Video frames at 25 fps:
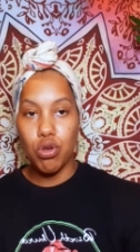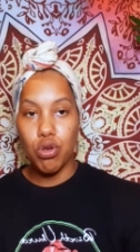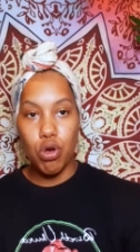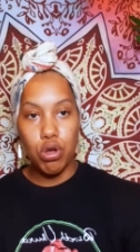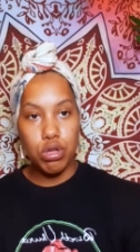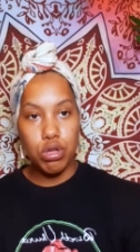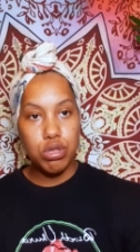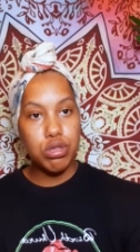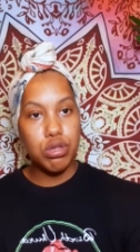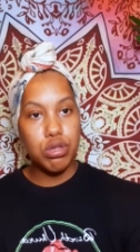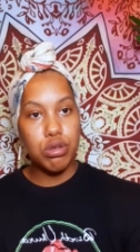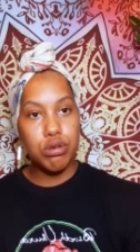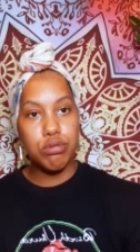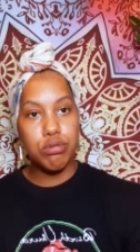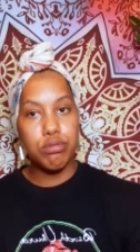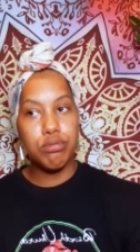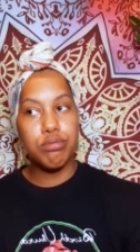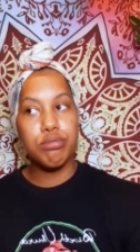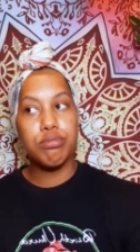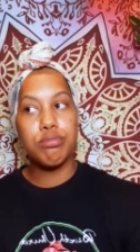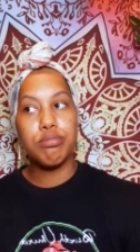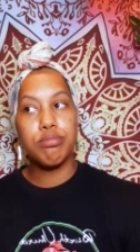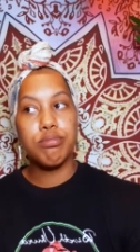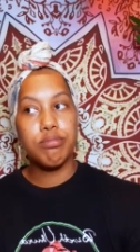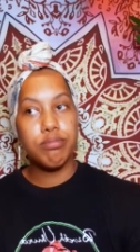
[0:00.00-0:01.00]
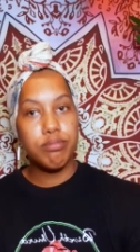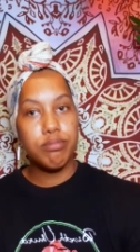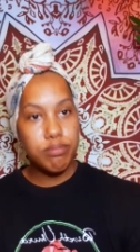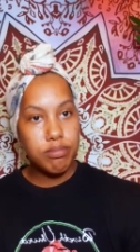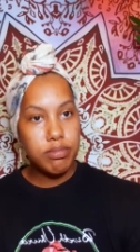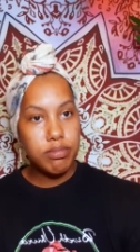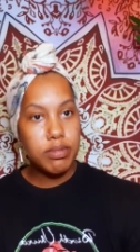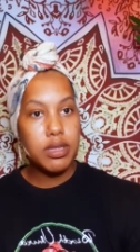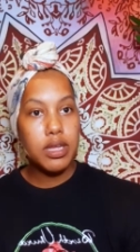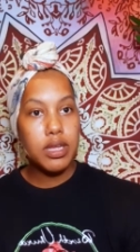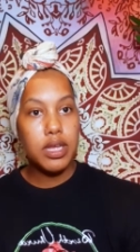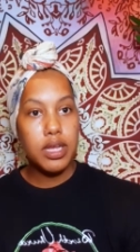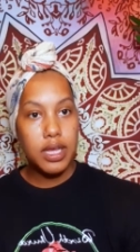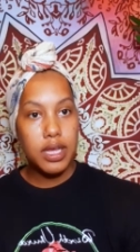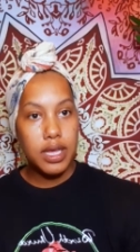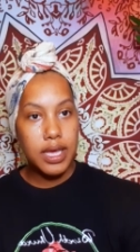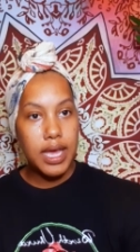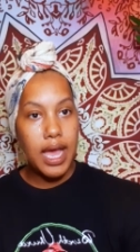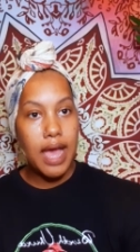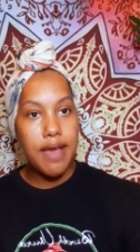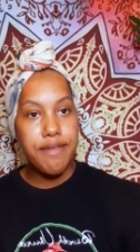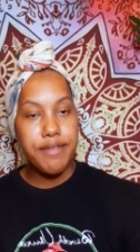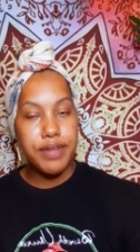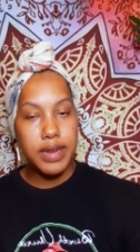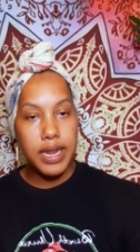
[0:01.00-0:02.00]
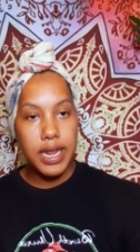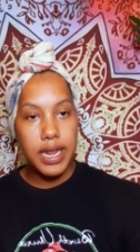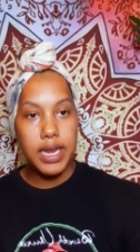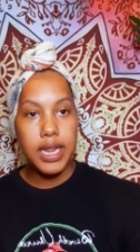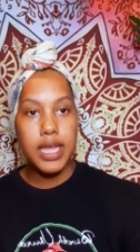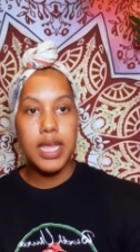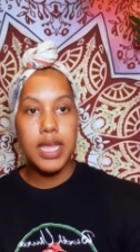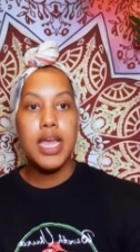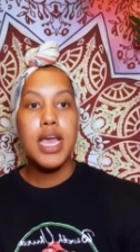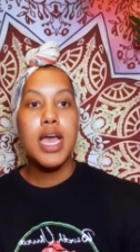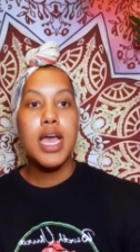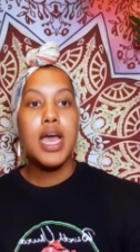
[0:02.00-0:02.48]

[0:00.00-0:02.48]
also caffeinated.